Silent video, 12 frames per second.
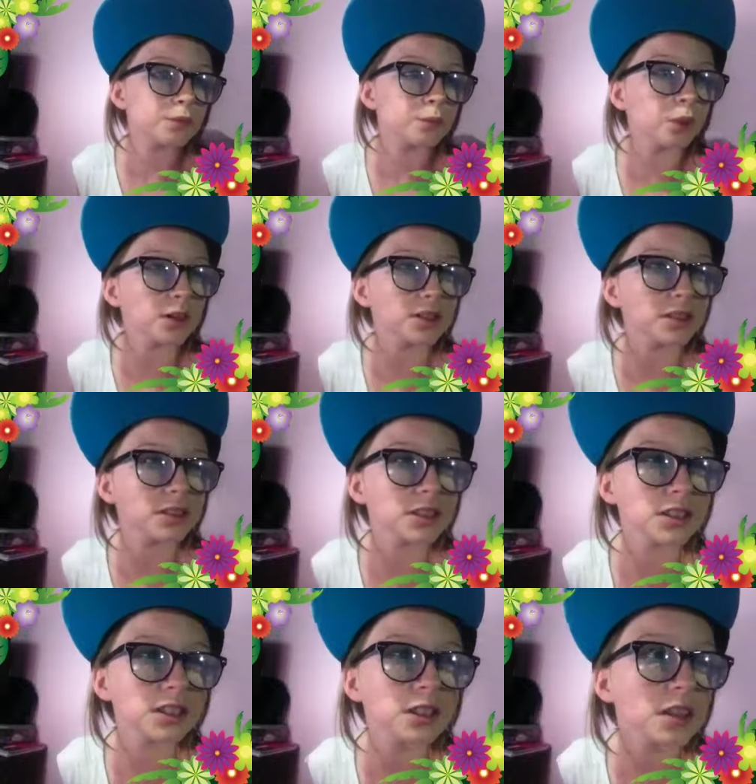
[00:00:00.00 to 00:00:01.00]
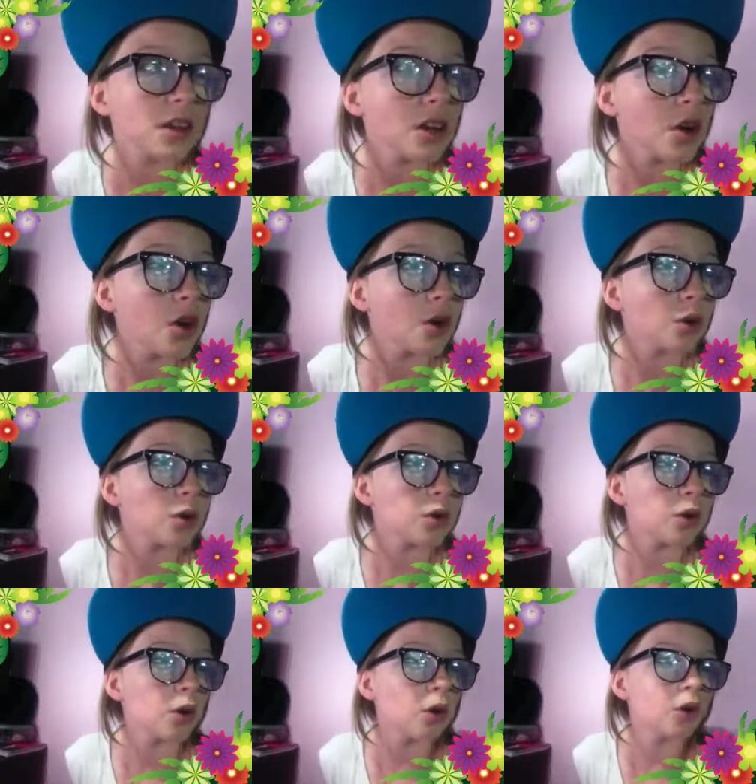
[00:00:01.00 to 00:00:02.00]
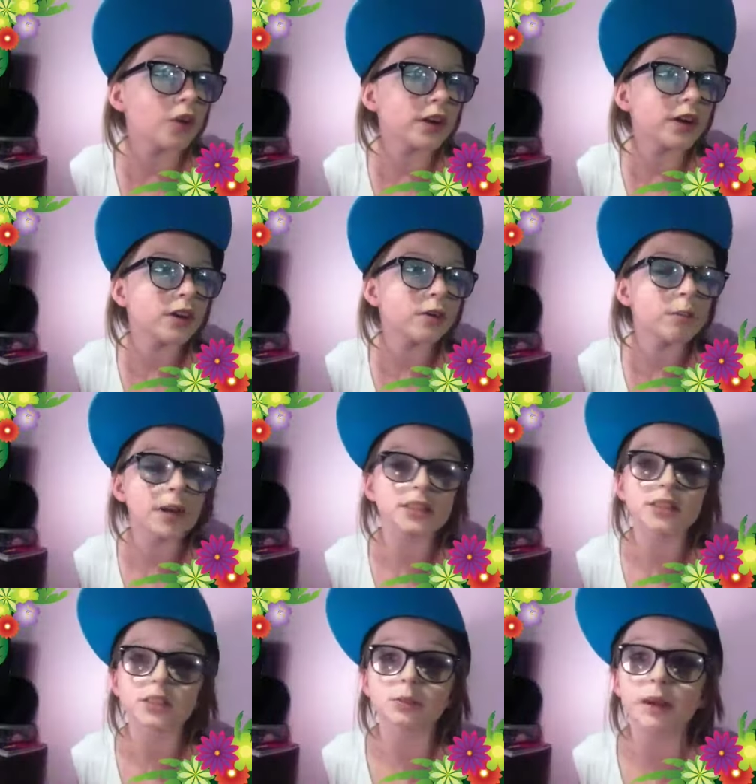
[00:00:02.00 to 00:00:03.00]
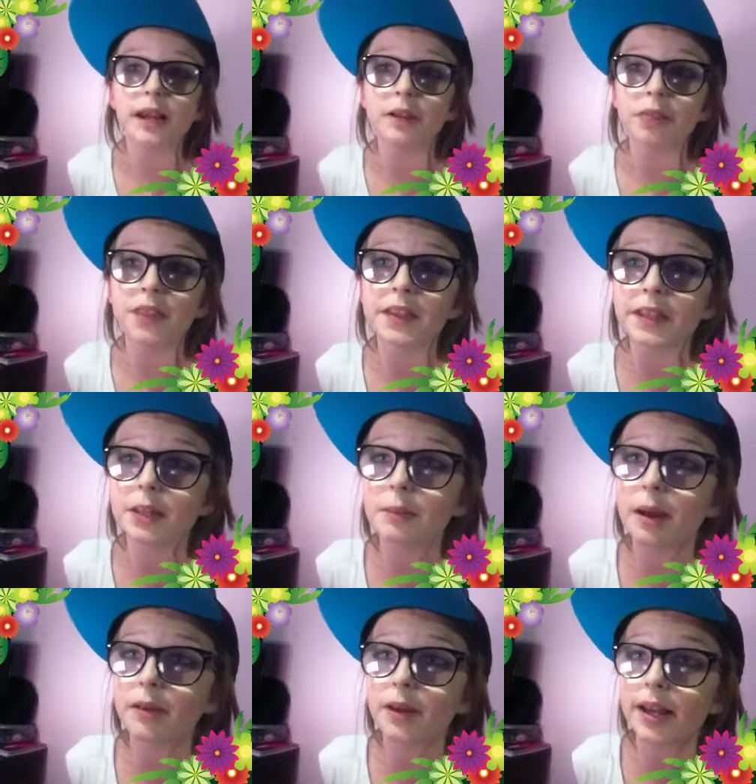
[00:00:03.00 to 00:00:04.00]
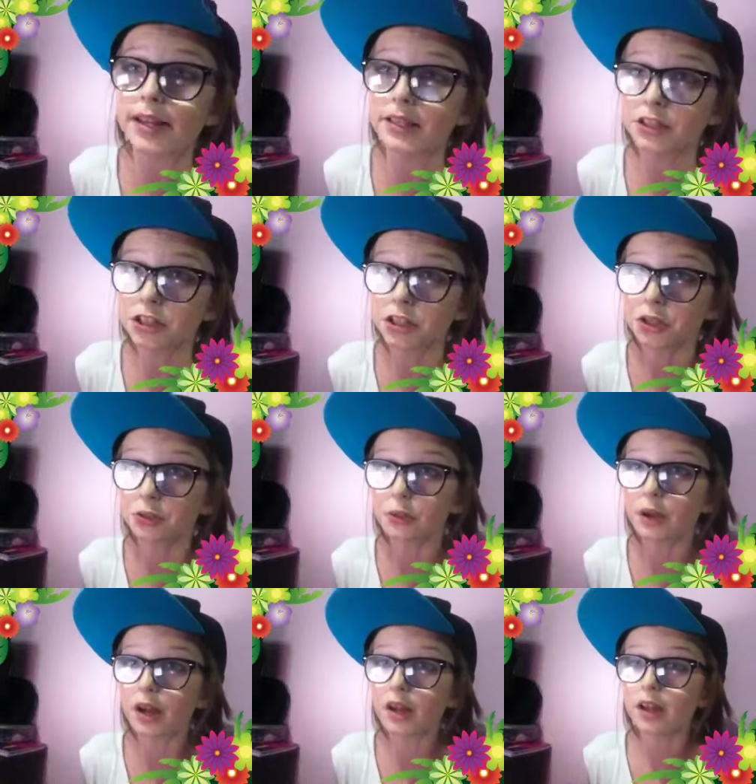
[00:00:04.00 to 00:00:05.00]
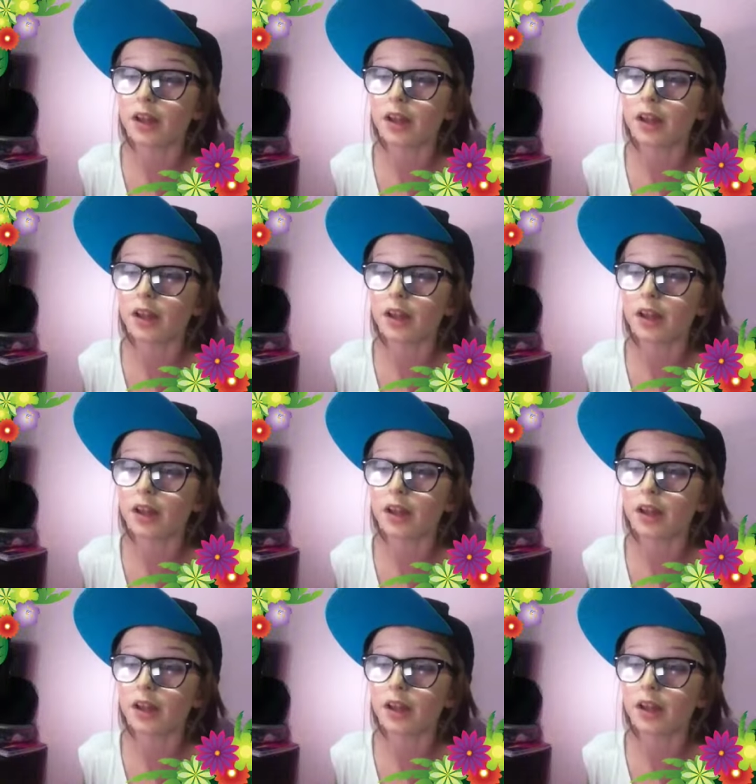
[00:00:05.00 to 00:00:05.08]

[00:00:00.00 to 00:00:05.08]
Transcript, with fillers: once Oreo passes away, I'm thinking about getting two uh,